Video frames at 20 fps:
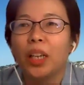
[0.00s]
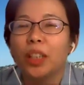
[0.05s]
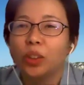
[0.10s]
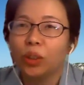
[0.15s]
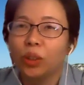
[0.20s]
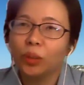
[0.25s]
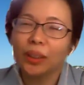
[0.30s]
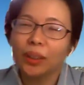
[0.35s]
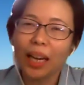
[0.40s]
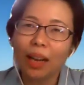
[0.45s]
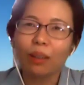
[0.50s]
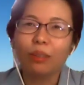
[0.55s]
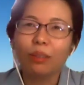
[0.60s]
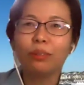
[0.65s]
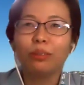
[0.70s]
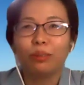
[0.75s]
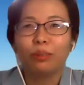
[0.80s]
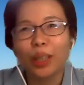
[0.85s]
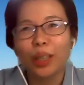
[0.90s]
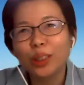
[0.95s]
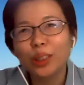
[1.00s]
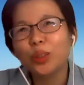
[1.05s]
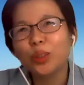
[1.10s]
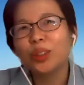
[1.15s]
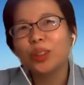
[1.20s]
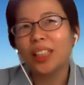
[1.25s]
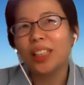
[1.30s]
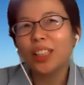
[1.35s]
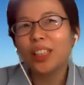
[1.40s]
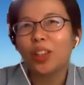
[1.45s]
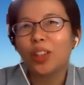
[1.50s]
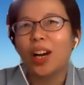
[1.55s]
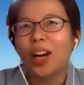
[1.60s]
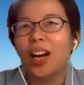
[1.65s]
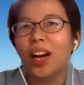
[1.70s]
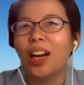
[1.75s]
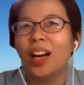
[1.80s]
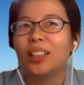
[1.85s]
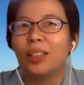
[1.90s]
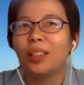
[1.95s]
So now when you say you
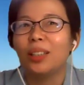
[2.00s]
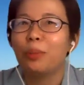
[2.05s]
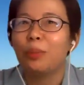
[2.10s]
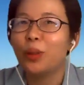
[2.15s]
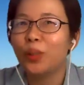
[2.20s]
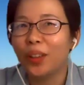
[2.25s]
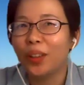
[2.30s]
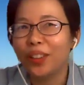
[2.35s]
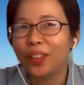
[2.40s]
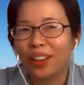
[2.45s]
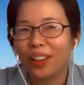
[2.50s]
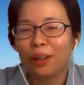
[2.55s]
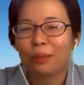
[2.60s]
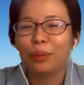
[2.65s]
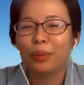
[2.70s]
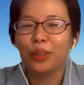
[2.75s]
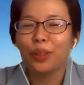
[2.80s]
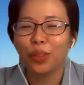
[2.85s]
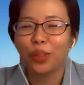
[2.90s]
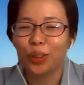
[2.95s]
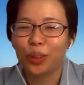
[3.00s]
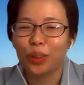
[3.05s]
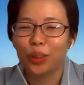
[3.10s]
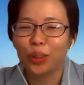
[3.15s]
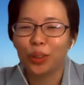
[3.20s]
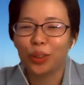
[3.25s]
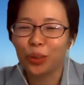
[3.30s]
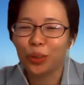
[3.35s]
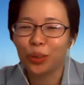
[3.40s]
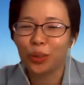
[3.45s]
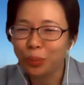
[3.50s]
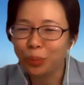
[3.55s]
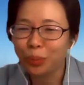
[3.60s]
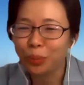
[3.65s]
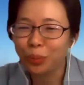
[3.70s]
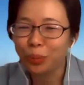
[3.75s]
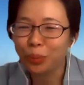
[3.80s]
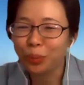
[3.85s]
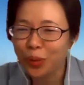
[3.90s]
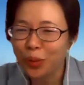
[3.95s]
are a music therapist or you do
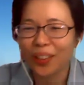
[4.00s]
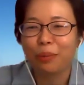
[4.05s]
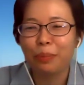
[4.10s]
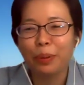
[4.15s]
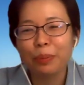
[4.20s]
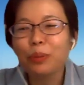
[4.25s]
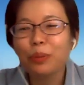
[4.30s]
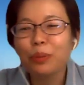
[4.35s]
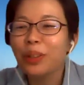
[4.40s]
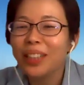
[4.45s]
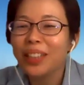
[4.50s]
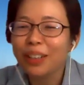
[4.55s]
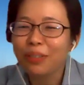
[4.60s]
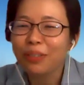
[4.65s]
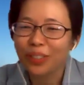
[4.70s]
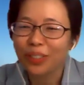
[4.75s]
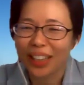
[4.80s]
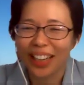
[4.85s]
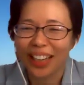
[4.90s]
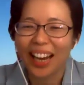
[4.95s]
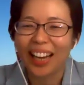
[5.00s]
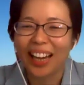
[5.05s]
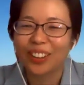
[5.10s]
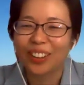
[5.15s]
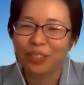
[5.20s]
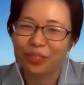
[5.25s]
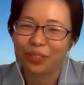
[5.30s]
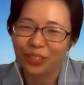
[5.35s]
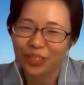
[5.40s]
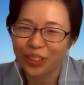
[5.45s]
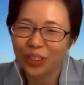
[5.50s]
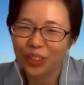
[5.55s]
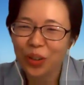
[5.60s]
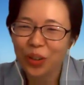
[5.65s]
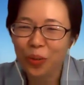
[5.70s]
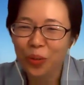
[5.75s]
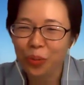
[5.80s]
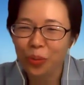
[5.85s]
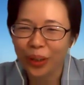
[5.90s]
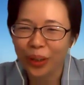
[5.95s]
music therapy, people won't give you that kind of
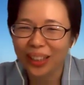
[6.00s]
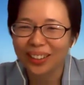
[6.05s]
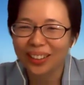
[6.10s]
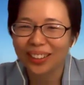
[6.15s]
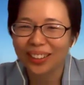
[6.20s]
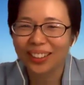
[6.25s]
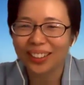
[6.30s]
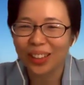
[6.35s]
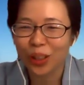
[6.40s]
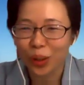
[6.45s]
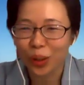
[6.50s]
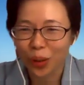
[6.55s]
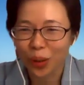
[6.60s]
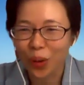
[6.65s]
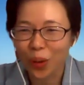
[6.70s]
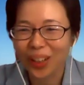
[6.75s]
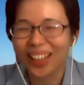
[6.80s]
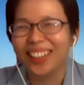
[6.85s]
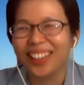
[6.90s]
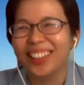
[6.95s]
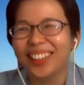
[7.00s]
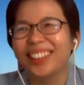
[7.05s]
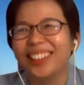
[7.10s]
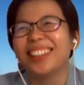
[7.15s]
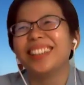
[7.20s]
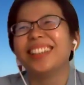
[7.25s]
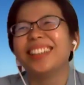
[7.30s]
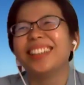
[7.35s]
weird look.